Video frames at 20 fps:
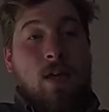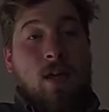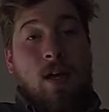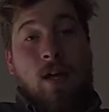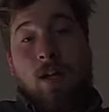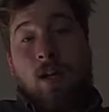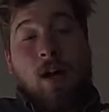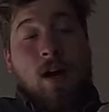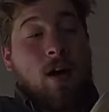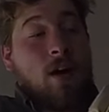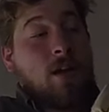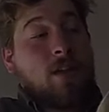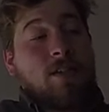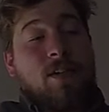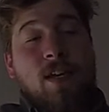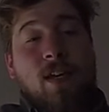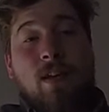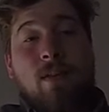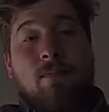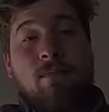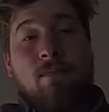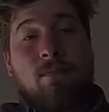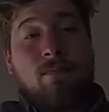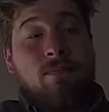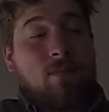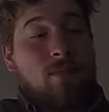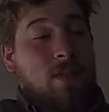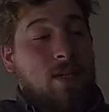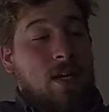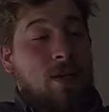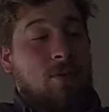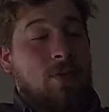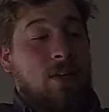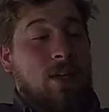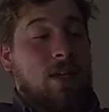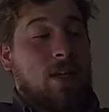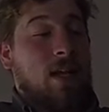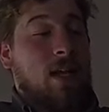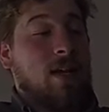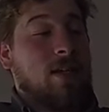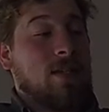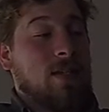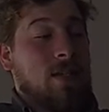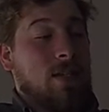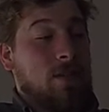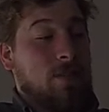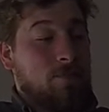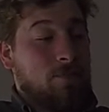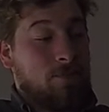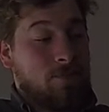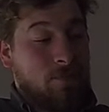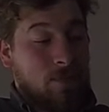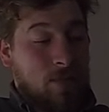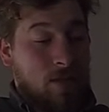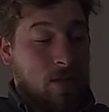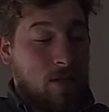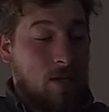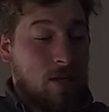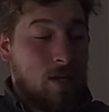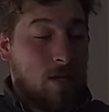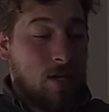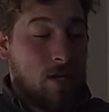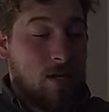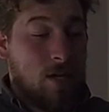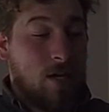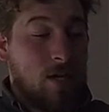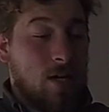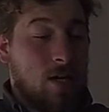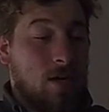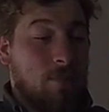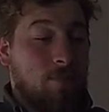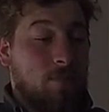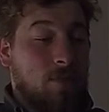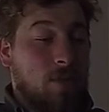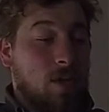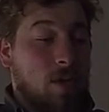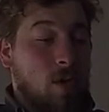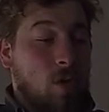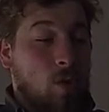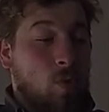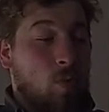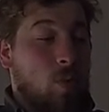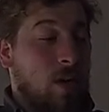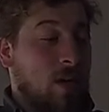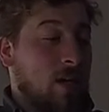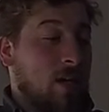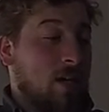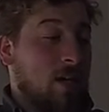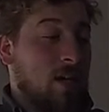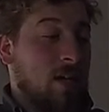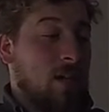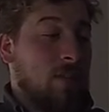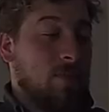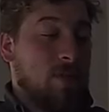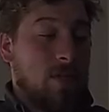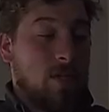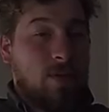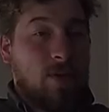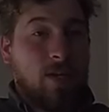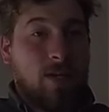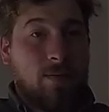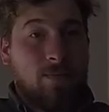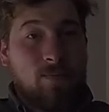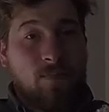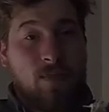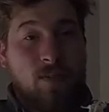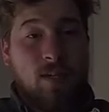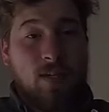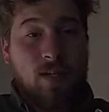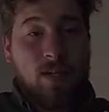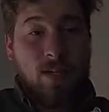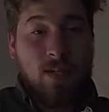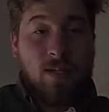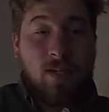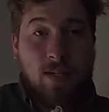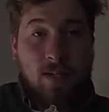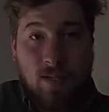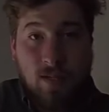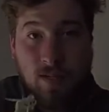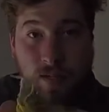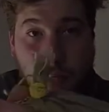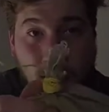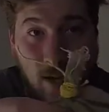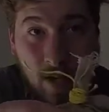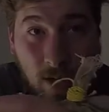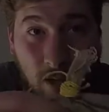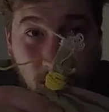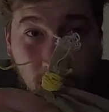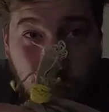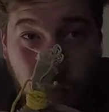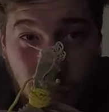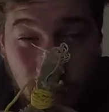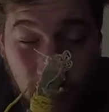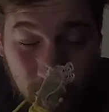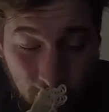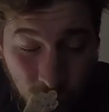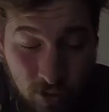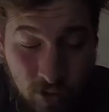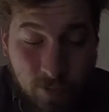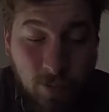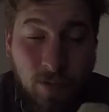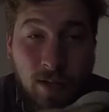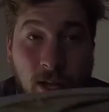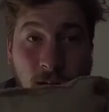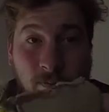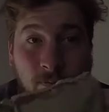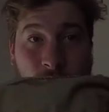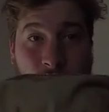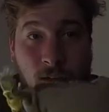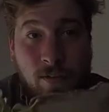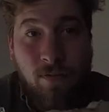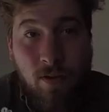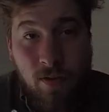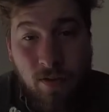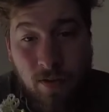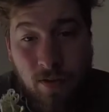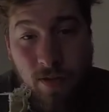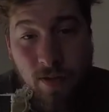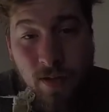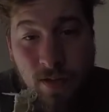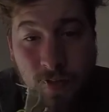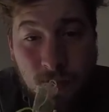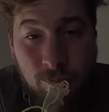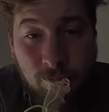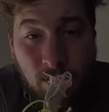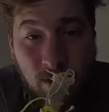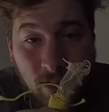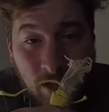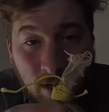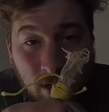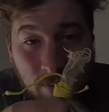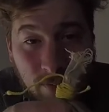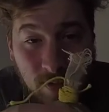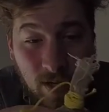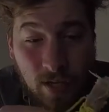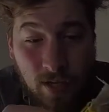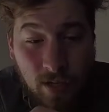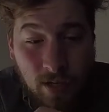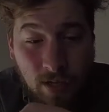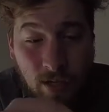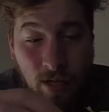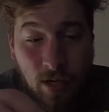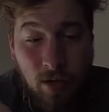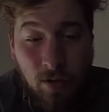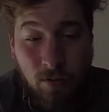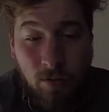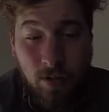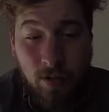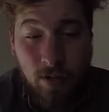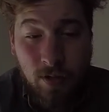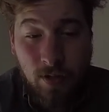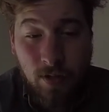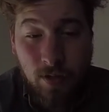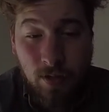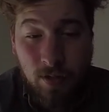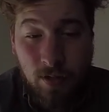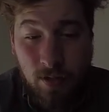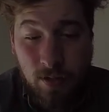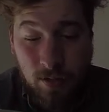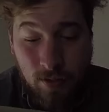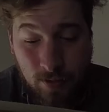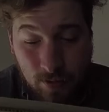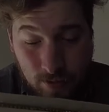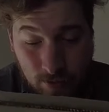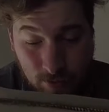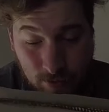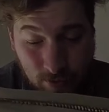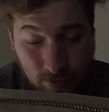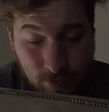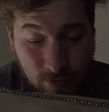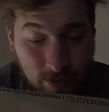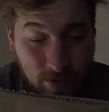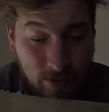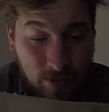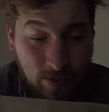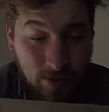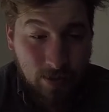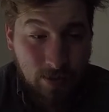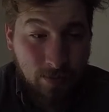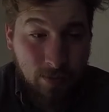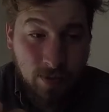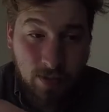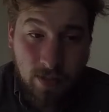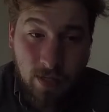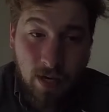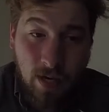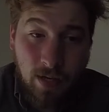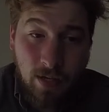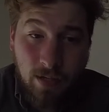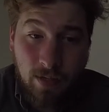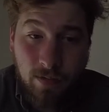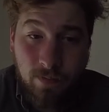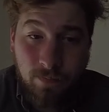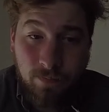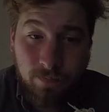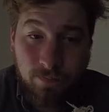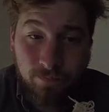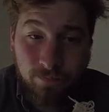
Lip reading: And honestly, I really liked it. What I ended up doing is, it used to be a lot fluffier than this, but I ended up taking out some of the cotton